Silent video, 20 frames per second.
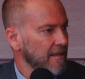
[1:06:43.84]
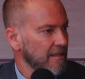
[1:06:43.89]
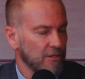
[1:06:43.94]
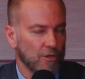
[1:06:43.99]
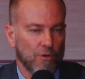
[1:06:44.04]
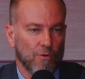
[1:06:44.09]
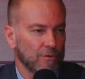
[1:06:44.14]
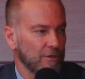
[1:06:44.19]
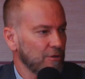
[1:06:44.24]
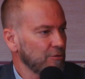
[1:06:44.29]

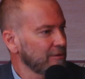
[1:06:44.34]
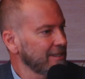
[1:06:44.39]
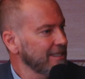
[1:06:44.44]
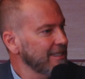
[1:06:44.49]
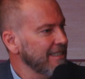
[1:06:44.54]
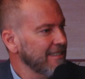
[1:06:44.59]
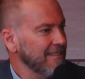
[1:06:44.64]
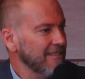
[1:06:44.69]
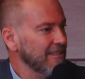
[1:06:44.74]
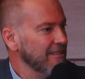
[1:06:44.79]
So during
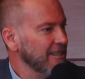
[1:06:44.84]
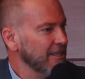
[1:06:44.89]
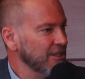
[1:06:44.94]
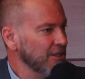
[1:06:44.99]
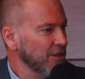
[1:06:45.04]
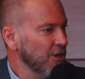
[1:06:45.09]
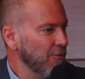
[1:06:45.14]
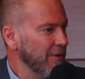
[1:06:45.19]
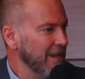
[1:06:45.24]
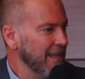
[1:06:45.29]
the
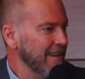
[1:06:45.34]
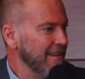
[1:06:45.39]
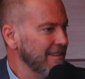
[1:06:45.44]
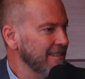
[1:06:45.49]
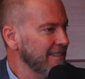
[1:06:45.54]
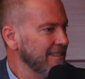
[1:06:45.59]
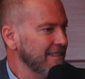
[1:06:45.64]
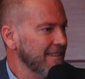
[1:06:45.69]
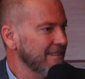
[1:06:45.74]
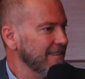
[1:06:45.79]
international week, I
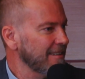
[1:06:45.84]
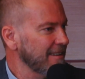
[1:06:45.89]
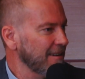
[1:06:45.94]
did